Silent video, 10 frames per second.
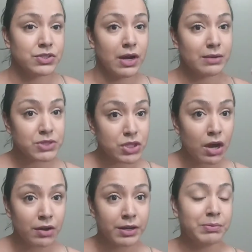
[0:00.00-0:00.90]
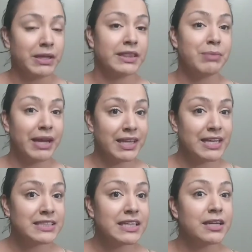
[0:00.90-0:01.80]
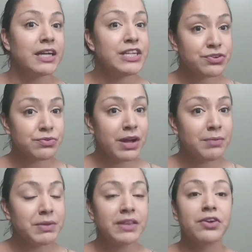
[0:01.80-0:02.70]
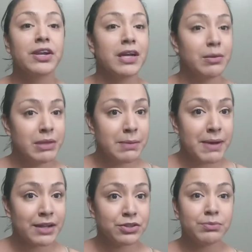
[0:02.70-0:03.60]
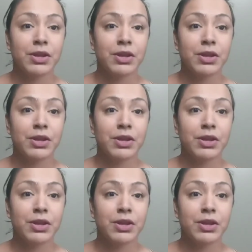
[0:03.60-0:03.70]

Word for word: So I'm sorry, but my kid's gonna interrupt and they're gonna come in the bathroom.